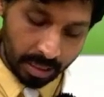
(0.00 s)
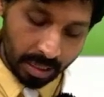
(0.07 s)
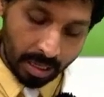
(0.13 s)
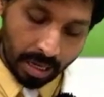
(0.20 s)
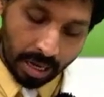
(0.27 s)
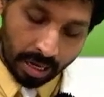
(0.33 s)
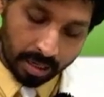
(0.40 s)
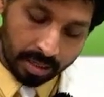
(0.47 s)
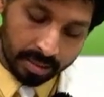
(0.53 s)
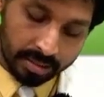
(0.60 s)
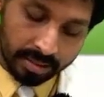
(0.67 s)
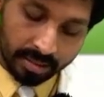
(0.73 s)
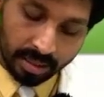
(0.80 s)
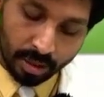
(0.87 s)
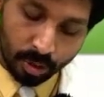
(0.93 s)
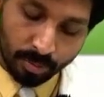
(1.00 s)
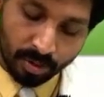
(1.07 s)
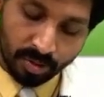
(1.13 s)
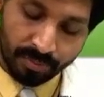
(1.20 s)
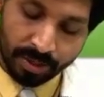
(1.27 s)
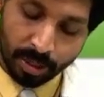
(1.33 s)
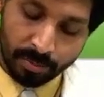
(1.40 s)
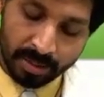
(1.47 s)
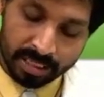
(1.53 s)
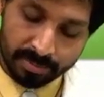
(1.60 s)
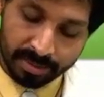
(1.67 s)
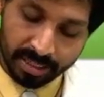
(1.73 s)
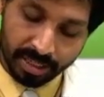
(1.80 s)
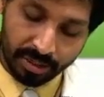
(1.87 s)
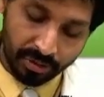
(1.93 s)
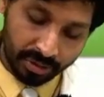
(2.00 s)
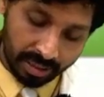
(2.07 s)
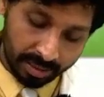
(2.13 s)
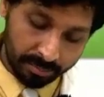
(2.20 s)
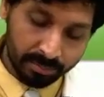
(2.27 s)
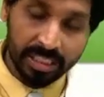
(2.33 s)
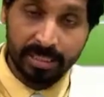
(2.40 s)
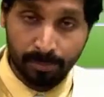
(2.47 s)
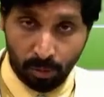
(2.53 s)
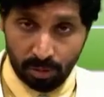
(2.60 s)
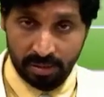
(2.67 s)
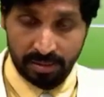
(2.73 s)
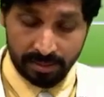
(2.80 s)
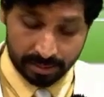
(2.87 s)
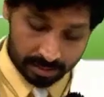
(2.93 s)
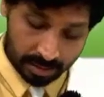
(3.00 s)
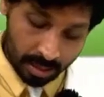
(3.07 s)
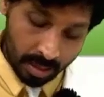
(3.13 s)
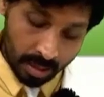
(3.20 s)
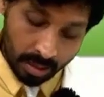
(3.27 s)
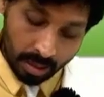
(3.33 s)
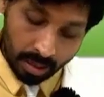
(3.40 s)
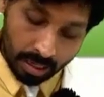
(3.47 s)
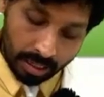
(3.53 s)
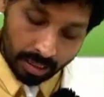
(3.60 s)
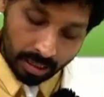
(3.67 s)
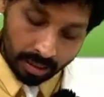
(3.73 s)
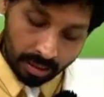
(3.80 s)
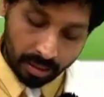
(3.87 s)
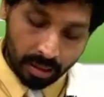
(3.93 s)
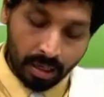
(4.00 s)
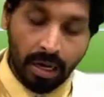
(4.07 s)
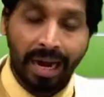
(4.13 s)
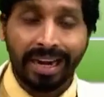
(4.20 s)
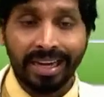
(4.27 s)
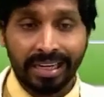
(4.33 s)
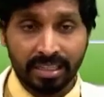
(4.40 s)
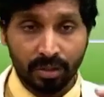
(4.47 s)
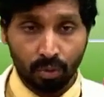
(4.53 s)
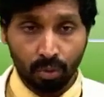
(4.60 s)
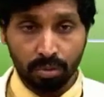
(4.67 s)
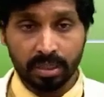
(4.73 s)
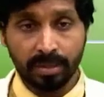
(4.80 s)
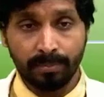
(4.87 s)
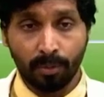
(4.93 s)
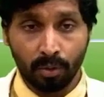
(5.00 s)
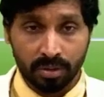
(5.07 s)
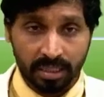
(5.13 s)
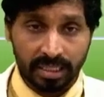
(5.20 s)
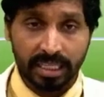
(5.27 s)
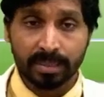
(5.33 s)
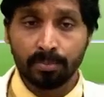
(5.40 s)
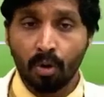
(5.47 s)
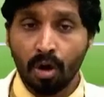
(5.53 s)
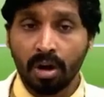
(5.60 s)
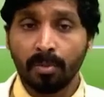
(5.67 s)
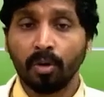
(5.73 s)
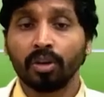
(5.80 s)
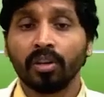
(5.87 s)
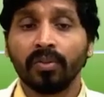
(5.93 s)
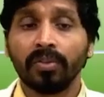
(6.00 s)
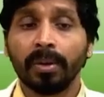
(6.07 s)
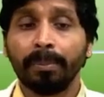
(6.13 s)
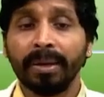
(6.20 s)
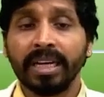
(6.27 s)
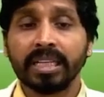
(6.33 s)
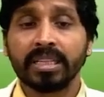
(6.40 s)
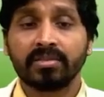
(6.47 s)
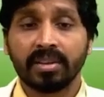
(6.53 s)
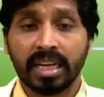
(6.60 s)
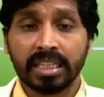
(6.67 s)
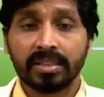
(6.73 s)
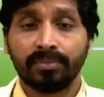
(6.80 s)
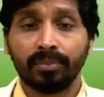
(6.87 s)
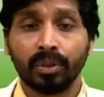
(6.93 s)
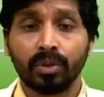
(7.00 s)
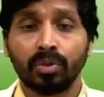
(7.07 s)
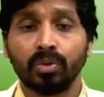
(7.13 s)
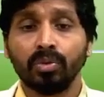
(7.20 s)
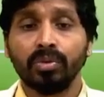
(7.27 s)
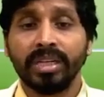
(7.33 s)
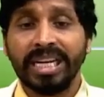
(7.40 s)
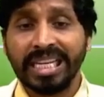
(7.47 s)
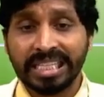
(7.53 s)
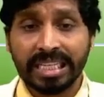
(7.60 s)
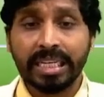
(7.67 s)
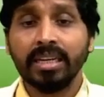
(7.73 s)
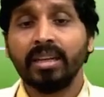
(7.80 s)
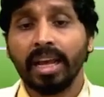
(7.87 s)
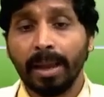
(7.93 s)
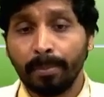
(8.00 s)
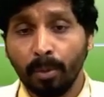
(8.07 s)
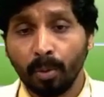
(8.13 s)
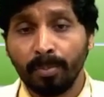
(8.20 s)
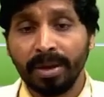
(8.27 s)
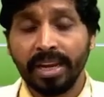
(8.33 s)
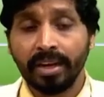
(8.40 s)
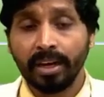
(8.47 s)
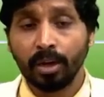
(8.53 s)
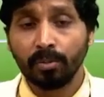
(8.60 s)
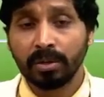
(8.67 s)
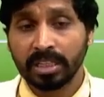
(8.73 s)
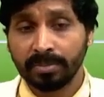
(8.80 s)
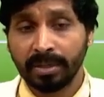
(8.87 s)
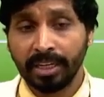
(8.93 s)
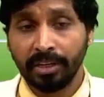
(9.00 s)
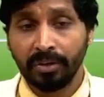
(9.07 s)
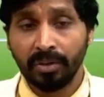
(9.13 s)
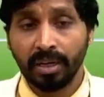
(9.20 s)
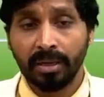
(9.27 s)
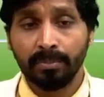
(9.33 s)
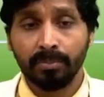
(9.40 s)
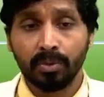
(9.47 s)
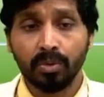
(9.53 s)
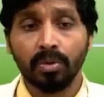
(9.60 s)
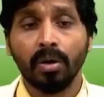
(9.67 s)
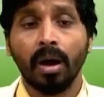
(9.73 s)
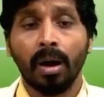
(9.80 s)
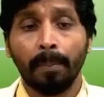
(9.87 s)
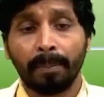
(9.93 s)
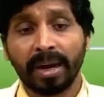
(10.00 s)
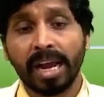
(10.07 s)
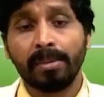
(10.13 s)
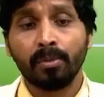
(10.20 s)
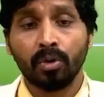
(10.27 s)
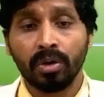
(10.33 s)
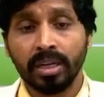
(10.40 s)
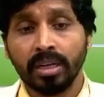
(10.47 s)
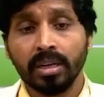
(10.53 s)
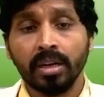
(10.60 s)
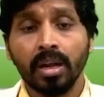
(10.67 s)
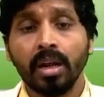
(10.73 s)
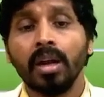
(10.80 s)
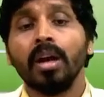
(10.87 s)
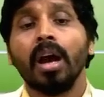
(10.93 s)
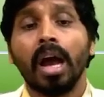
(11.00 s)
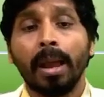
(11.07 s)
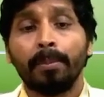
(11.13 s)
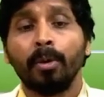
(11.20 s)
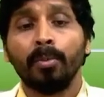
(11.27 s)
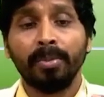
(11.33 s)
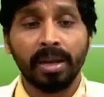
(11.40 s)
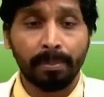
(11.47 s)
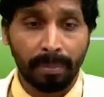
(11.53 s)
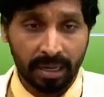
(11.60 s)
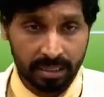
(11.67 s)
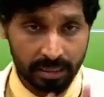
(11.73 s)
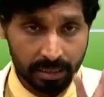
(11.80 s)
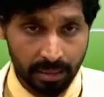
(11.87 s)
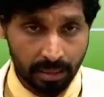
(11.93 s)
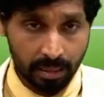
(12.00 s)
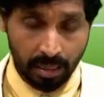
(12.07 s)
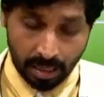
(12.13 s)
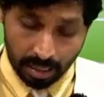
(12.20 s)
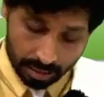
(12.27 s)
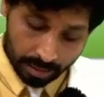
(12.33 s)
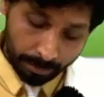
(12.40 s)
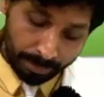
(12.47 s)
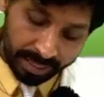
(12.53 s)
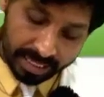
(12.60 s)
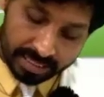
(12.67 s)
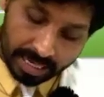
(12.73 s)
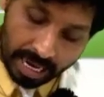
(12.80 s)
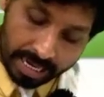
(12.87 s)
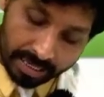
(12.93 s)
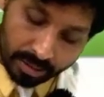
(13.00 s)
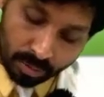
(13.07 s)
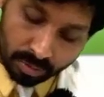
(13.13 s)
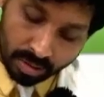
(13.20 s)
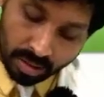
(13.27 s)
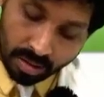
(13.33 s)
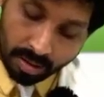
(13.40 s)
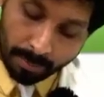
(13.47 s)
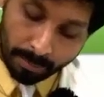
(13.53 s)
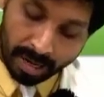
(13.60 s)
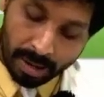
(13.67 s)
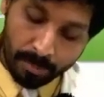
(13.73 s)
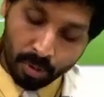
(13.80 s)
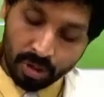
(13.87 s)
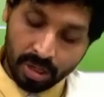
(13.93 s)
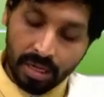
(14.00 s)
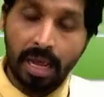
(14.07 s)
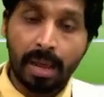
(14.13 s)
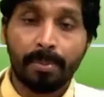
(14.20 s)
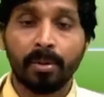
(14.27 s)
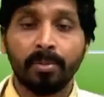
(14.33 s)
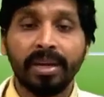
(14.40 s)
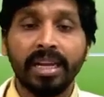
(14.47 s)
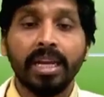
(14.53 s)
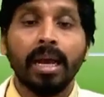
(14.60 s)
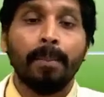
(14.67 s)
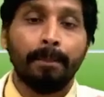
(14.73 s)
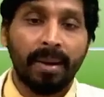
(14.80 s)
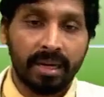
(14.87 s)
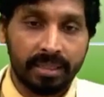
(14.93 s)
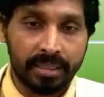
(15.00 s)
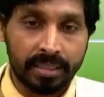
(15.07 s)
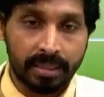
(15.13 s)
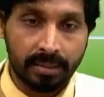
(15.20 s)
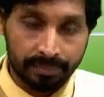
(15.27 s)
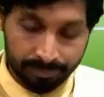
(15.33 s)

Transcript: Occurs in the lumen of endoplasmic reticulum, this process, and it is a two-step process. A small amount of lipid is transferred to nascent ApoB, endoplasmic reticulum, to a primordial ApoB particle. Lipid is added to the primordial ApoB particle.